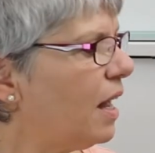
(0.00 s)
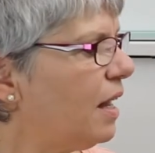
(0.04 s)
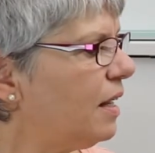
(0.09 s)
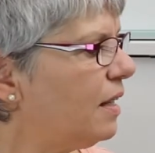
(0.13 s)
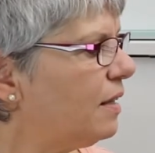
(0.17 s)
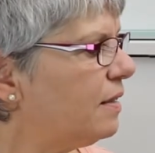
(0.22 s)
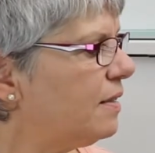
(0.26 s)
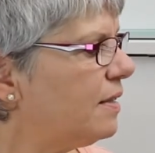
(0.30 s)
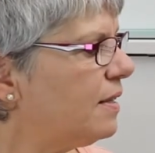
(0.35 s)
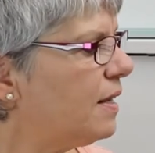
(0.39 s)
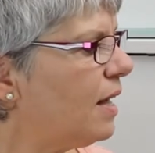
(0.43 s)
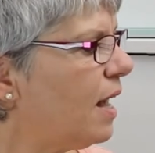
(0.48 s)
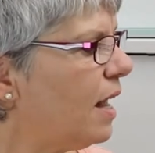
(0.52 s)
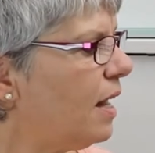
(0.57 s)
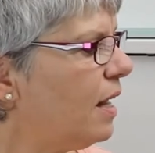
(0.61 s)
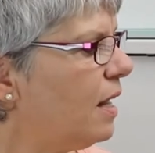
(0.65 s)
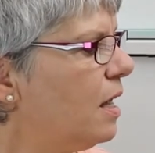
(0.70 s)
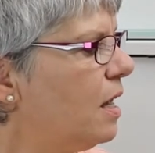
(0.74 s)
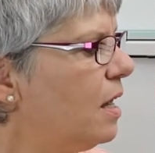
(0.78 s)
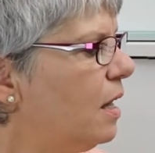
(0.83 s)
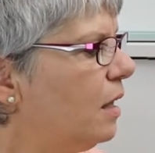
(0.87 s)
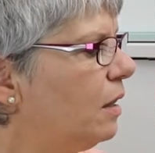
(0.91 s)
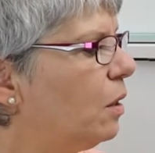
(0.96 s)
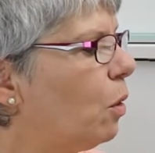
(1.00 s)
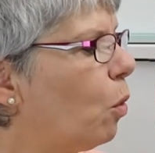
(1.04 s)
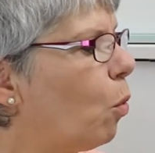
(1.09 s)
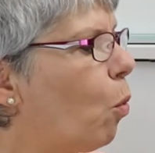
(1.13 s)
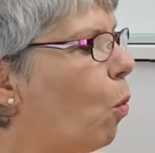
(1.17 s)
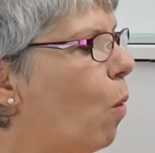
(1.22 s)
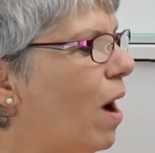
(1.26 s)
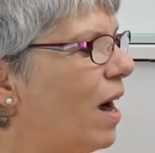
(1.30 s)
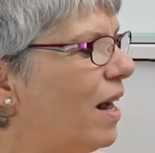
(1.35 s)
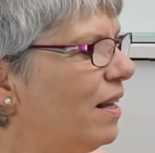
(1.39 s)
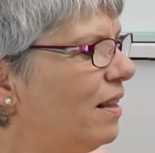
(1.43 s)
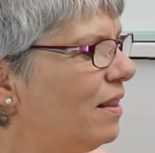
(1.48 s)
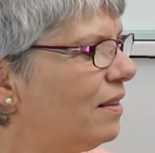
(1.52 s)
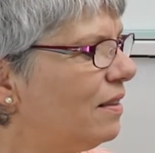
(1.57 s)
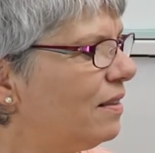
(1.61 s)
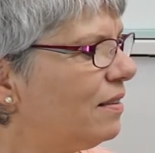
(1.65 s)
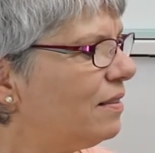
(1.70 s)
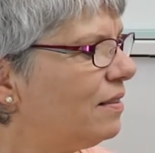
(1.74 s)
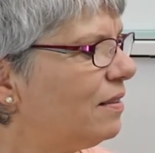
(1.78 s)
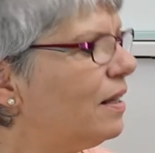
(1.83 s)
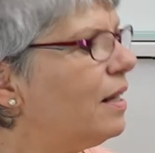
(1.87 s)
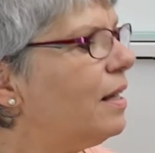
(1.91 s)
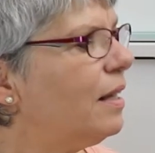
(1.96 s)
I can say the
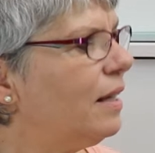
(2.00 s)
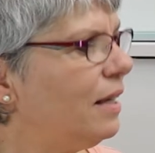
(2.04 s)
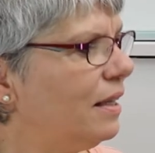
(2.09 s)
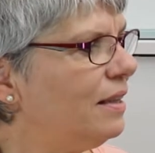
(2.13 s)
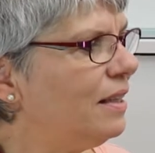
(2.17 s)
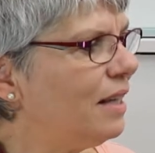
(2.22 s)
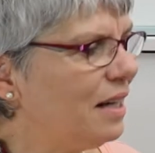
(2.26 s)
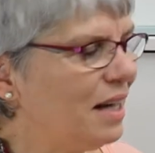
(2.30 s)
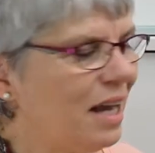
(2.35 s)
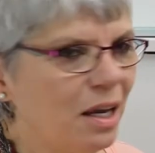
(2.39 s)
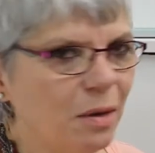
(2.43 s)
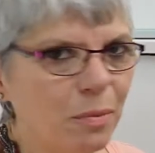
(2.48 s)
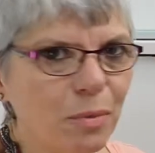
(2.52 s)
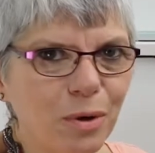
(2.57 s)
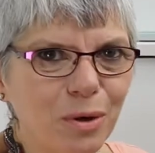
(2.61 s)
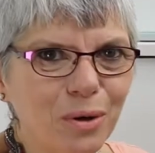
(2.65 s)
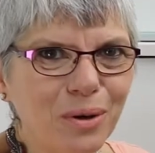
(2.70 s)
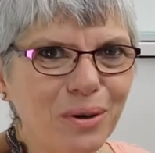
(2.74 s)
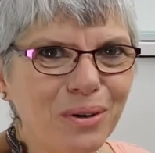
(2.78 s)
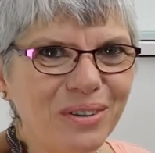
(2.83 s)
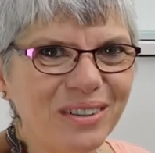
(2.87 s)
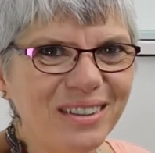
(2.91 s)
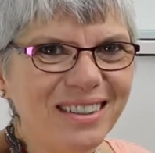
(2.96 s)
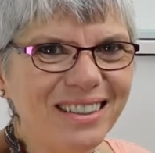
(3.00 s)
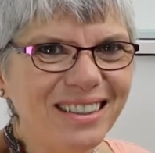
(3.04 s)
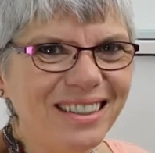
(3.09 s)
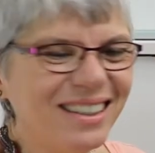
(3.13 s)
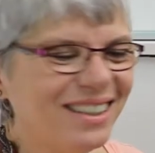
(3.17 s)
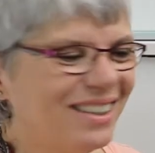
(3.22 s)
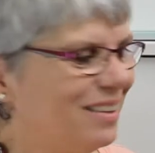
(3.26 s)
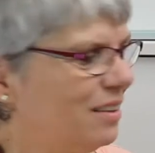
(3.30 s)
widest in the neighborhood.